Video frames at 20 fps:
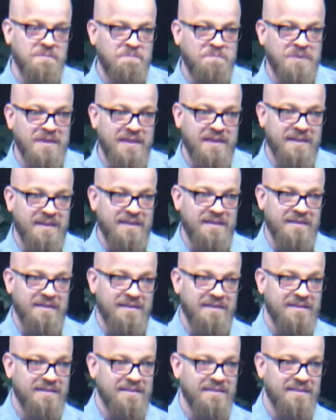
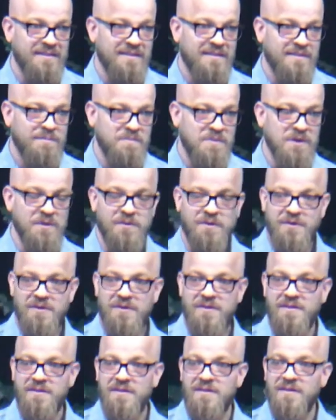be
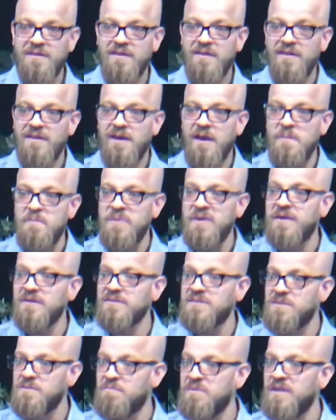pure, appear
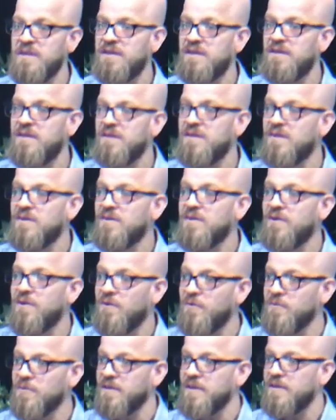to be
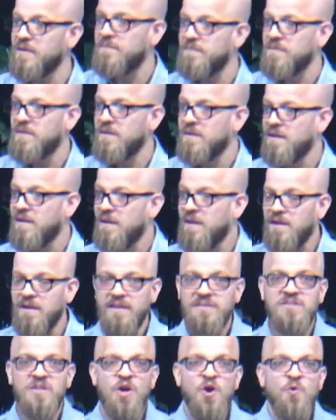holy.
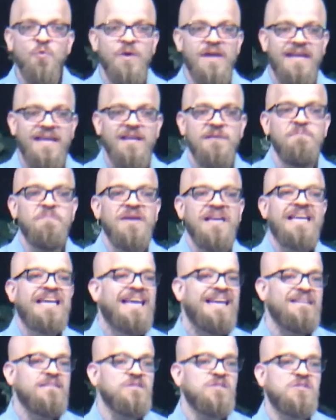Yes, we can
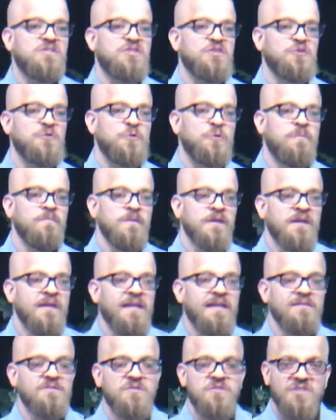begin to,
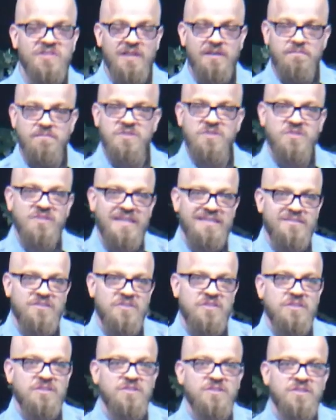in some
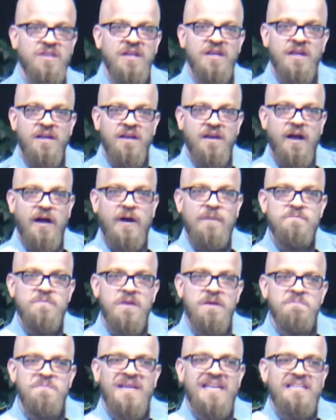senses, um,
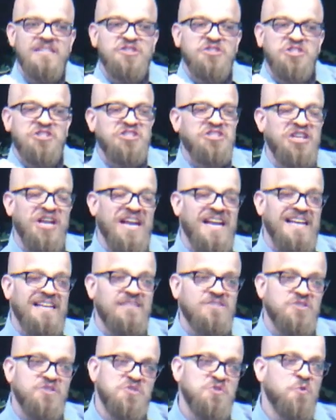begin to
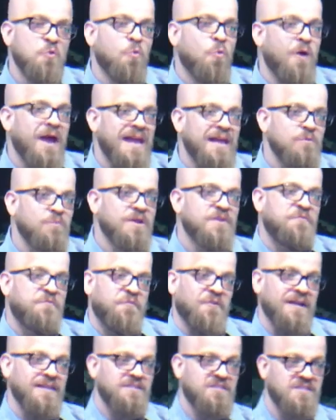change the way we
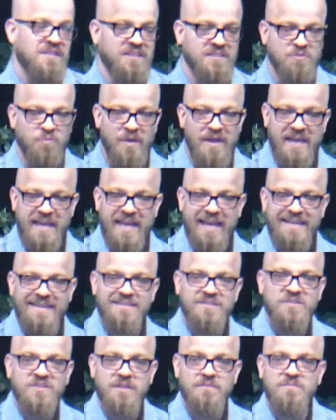phrase things. We can,
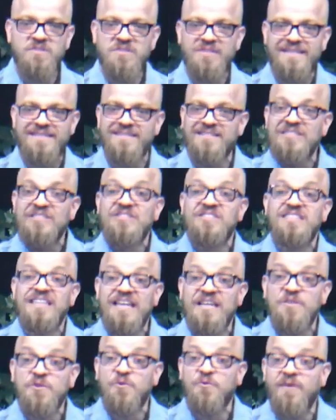in some sense,
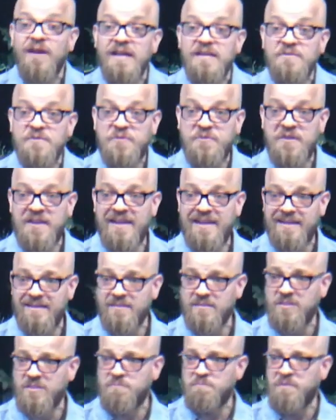say the right
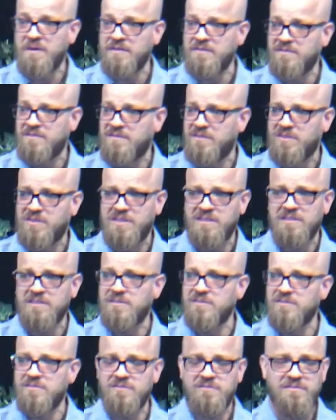things, but
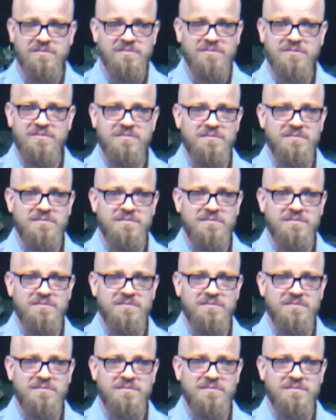still